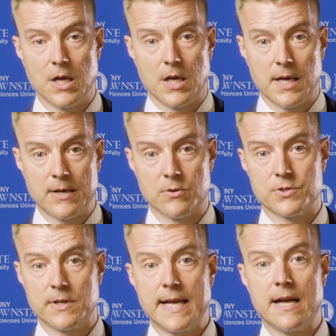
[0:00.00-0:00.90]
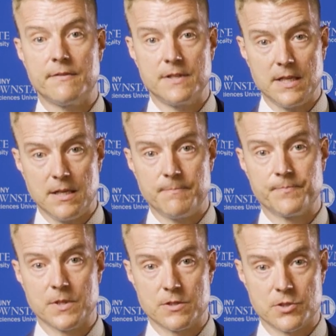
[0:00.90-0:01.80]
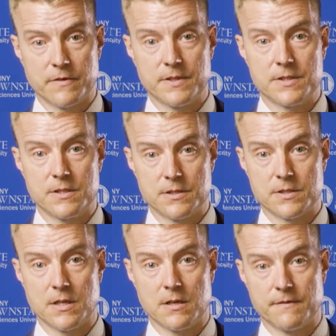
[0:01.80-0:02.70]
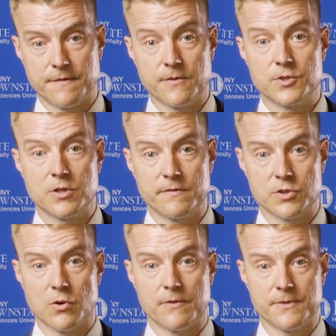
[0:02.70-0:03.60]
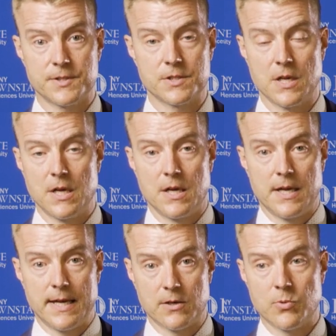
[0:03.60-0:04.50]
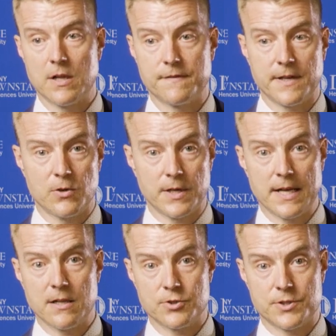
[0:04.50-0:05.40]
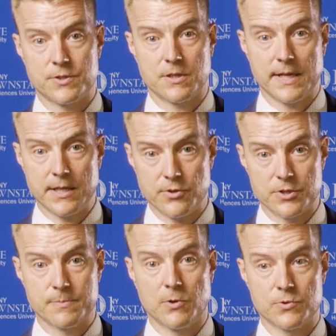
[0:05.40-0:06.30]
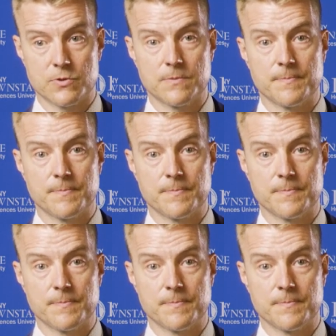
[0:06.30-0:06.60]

and also to have the services of a full-service office and a qualified audiologist at your disposal.